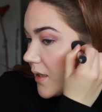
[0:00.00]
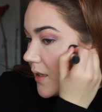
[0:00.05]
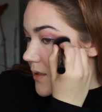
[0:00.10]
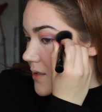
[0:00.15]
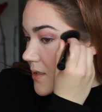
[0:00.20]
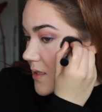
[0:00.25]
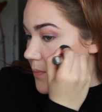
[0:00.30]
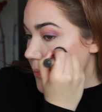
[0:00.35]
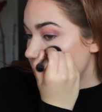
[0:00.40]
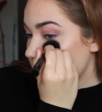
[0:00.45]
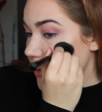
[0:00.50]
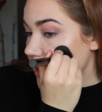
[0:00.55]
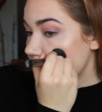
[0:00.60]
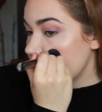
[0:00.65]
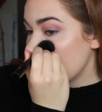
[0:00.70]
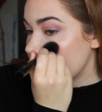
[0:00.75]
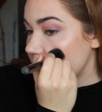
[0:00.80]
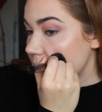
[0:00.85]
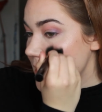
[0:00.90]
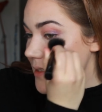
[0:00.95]
it's a
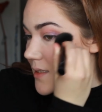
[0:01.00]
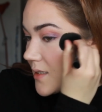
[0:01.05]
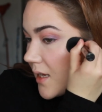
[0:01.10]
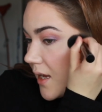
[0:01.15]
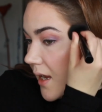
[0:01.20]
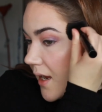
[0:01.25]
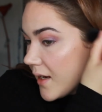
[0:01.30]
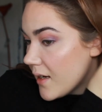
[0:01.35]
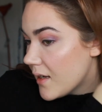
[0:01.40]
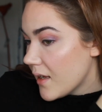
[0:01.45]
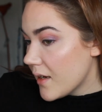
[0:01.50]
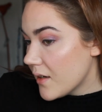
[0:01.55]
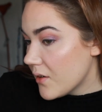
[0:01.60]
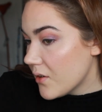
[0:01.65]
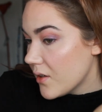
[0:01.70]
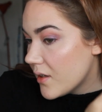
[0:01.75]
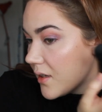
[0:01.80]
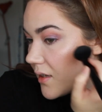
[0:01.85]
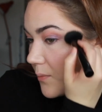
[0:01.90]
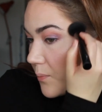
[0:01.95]
pretty decent
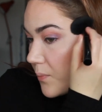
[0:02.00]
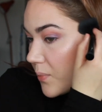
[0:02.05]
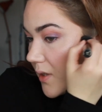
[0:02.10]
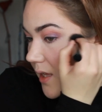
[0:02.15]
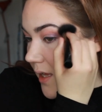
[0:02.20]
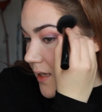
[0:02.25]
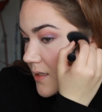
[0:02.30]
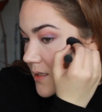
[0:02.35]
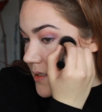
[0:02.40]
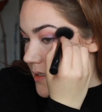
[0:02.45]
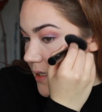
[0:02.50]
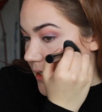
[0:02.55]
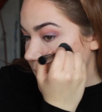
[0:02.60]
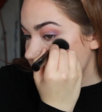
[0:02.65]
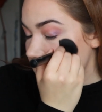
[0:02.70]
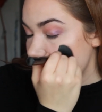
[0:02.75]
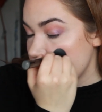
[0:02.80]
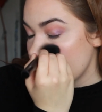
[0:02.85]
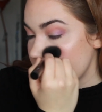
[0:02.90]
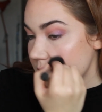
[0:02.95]
highlighter. It blends
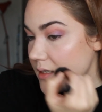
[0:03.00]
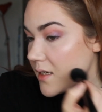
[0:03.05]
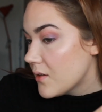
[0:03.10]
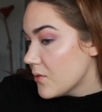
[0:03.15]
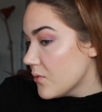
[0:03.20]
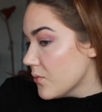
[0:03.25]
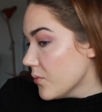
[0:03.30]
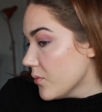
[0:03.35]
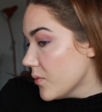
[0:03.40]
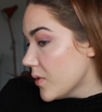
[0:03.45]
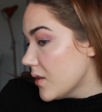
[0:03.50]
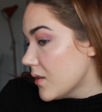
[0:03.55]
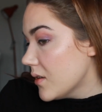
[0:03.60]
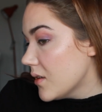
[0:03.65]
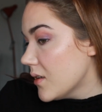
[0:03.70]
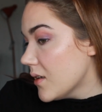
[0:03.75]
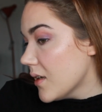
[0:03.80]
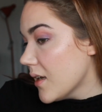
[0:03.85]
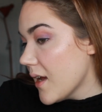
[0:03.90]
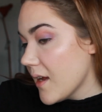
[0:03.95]
into the skin
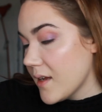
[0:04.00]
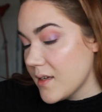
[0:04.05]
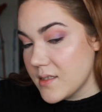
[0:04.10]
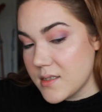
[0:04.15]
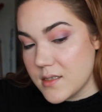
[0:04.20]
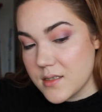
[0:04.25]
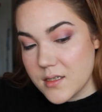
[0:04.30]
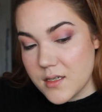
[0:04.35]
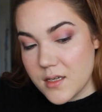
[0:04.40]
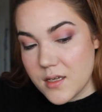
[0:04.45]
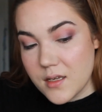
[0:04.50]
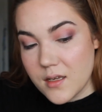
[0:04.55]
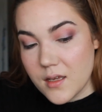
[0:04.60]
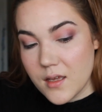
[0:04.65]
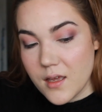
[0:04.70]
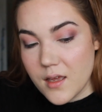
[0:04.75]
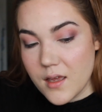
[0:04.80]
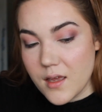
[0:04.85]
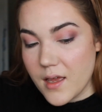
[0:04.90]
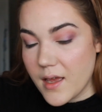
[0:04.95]
really nicely.
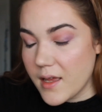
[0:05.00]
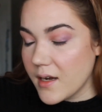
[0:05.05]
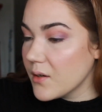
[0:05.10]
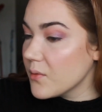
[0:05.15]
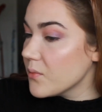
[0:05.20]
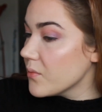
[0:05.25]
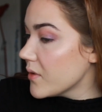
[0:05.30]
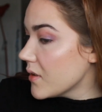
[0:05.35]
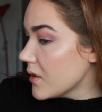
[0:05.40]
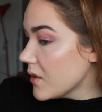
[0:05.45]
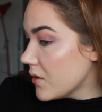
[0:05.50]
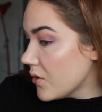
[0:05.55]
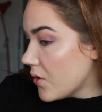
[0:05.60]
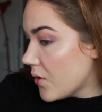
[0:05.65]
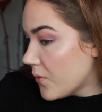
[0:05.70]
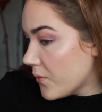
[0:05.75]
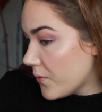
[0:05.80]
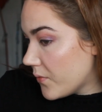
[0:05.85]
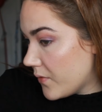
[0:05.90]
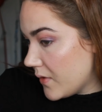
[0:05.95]
And I really
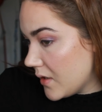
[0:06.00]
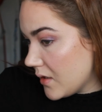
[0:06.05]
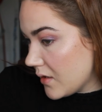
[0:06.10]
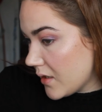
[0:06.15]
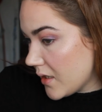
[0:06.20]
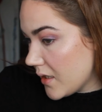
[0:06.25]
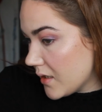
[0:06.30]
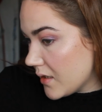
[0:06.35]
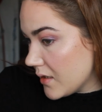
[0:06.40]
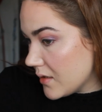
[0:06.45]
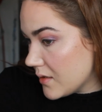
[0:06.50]
don't feel like